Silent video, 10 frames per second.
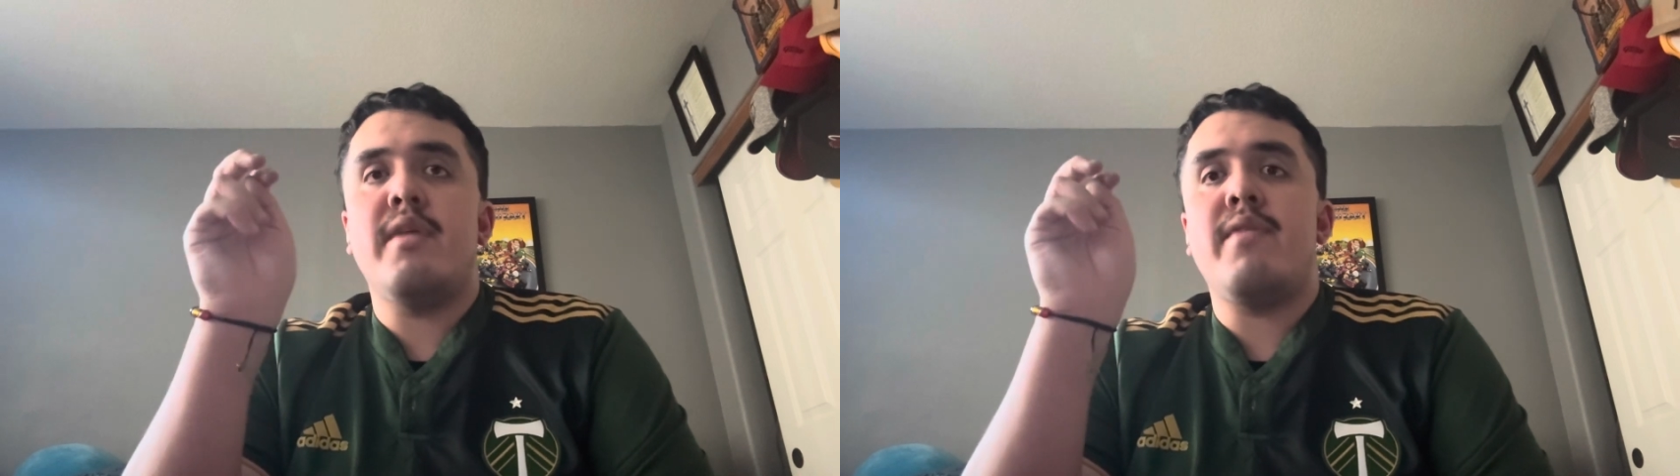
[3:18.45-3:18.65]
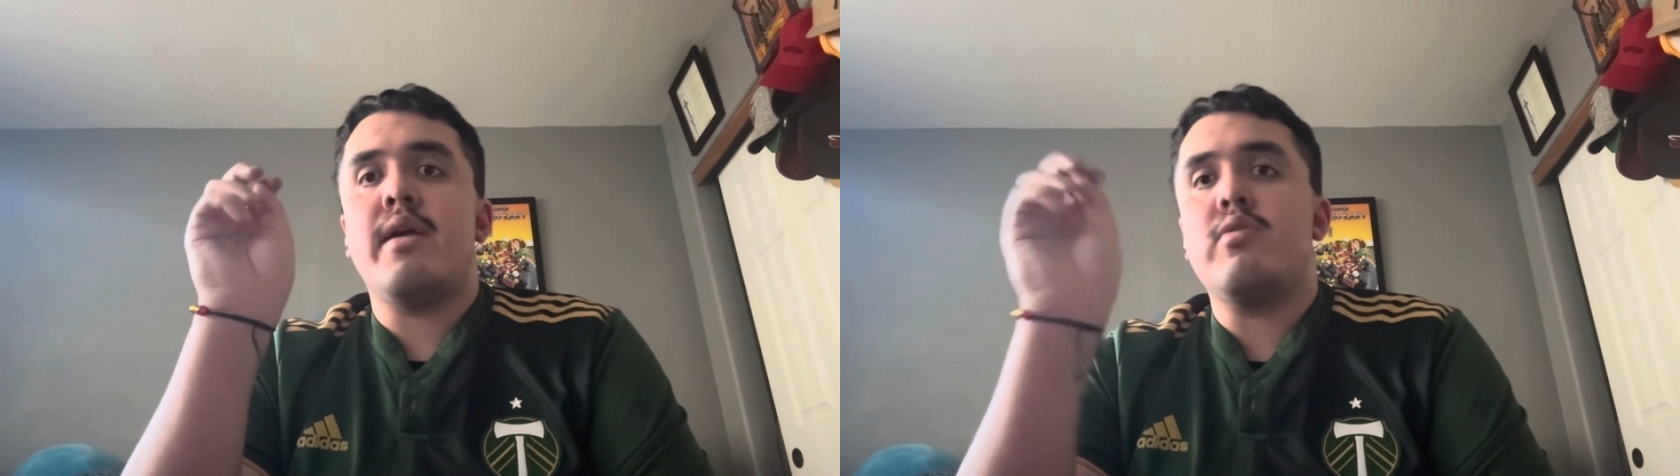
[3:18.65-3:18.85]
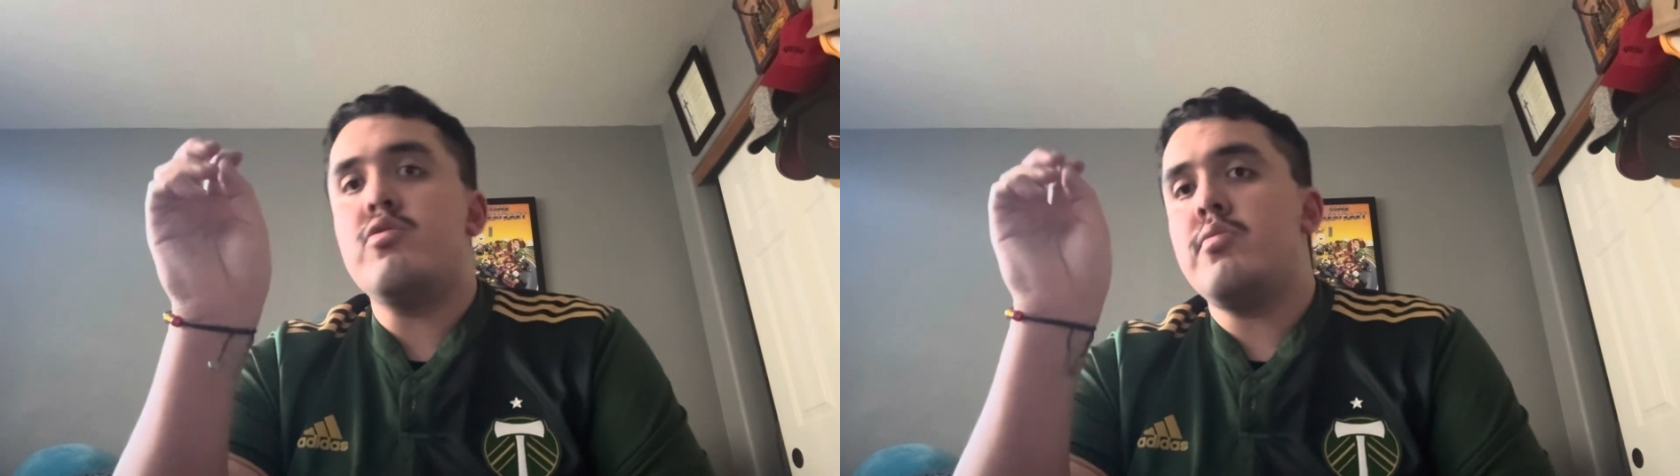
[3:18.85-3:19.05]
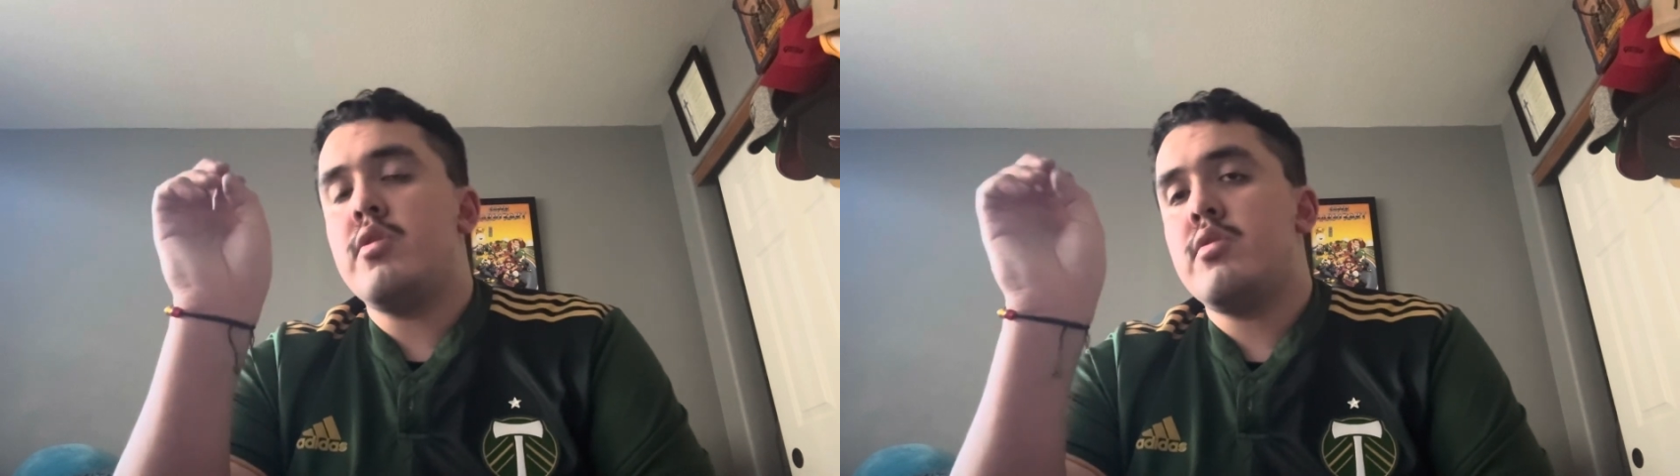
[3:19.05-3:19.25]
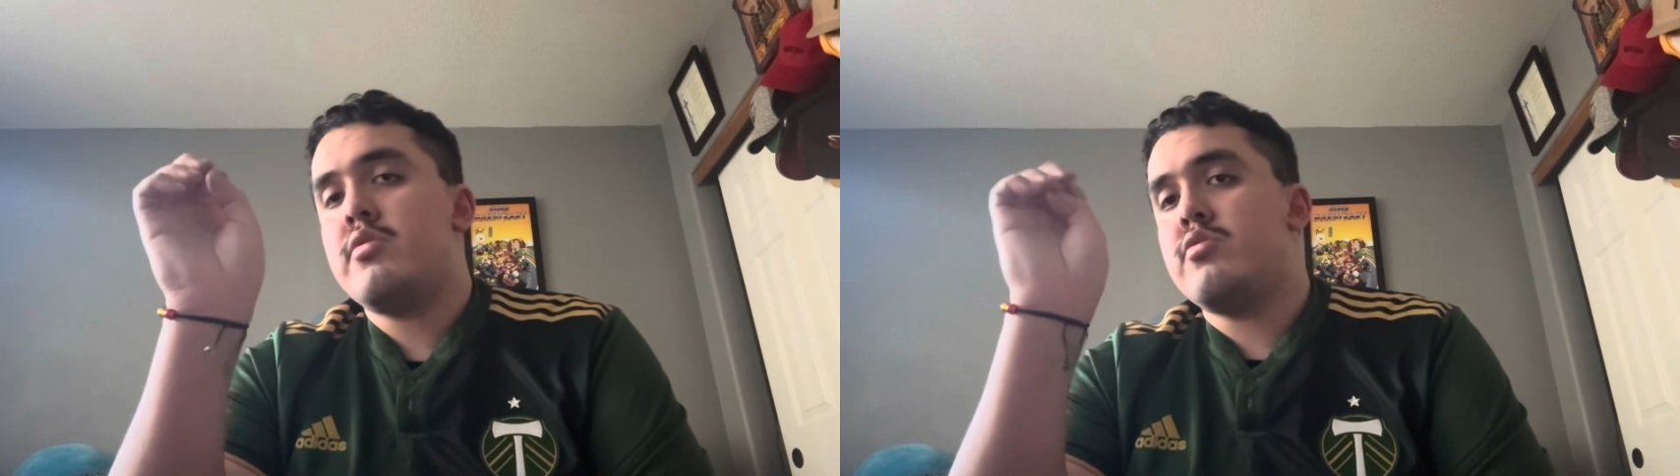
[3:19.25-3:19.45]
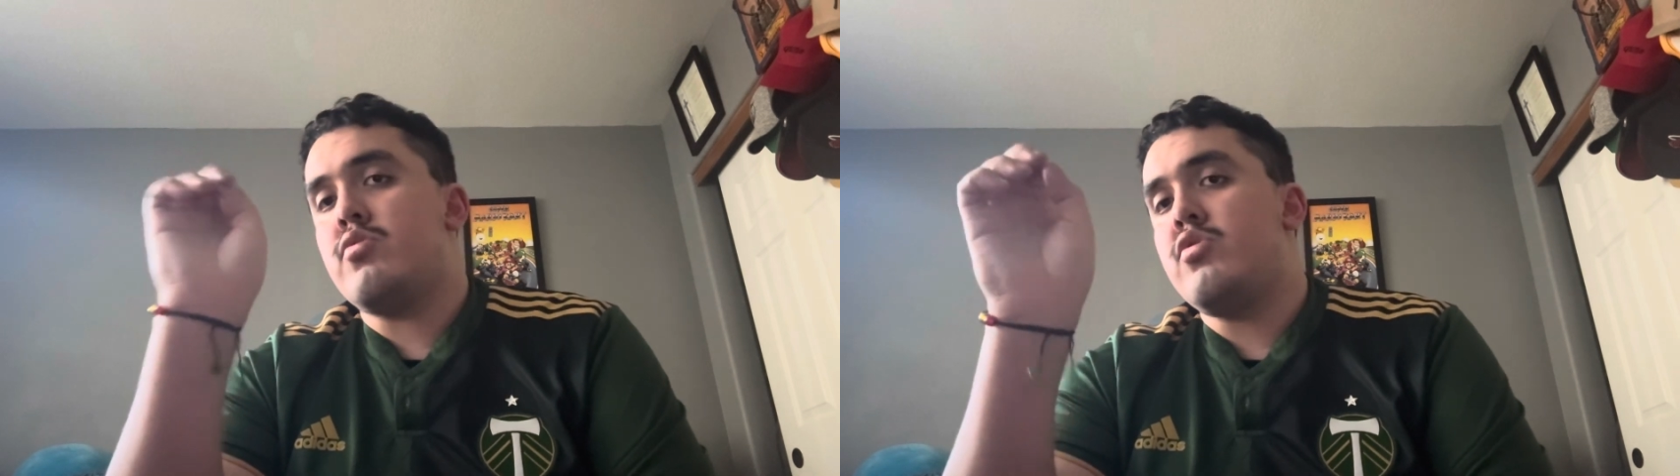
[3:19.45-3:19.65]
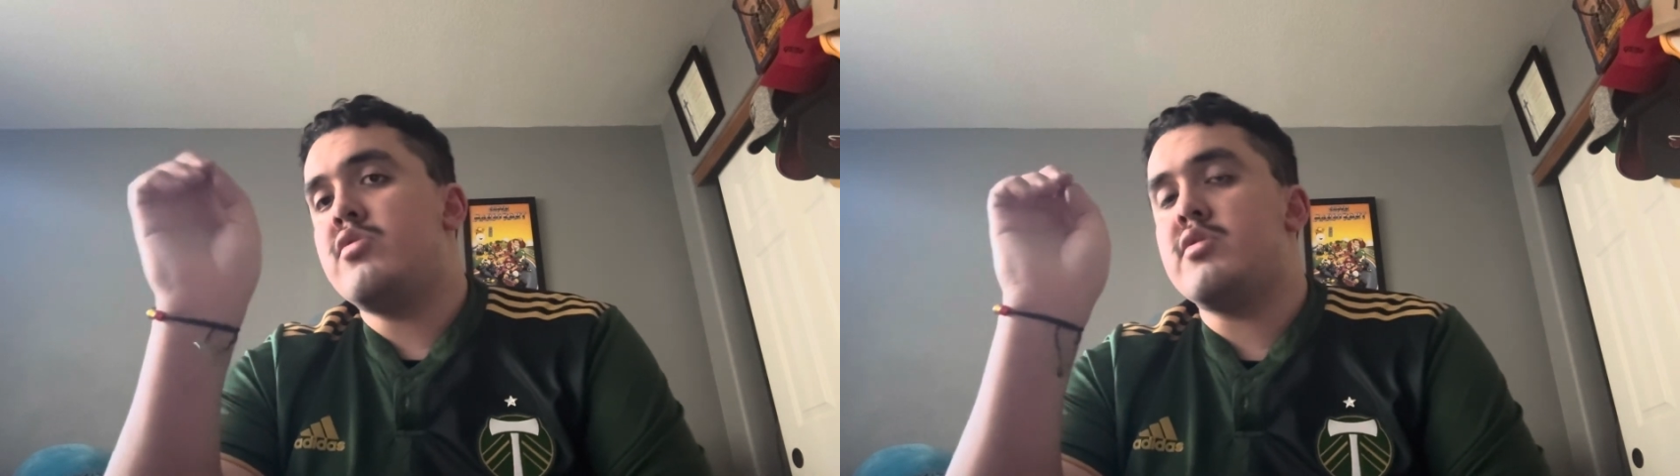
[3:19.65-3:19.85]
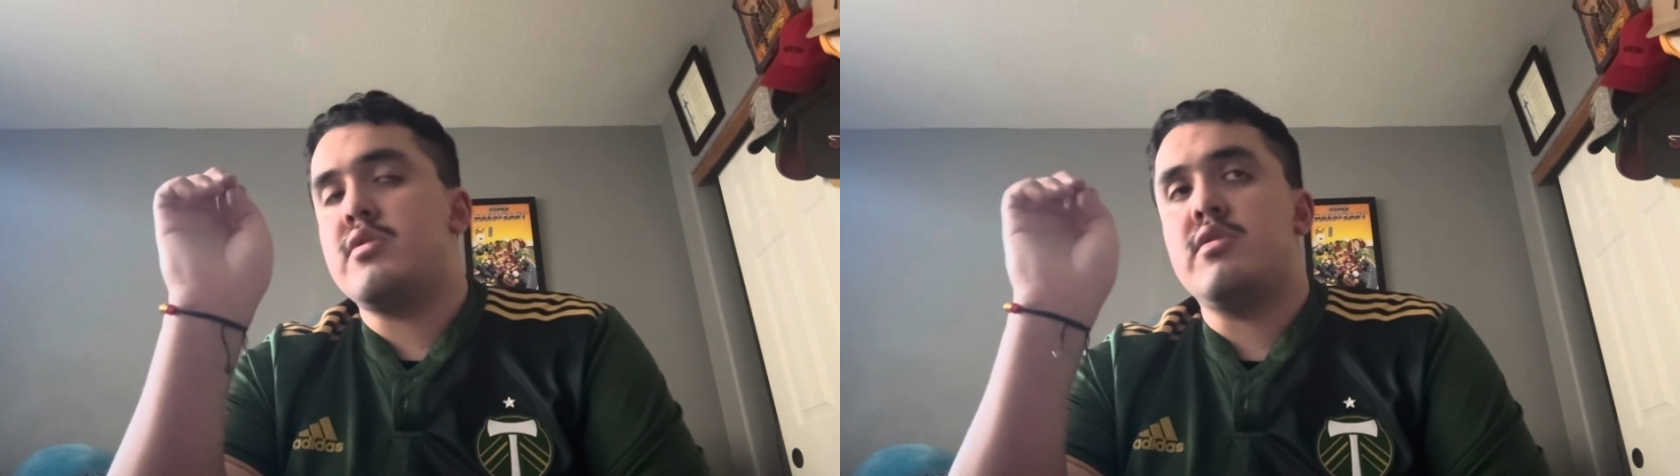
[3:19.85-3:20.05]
Vancouver scores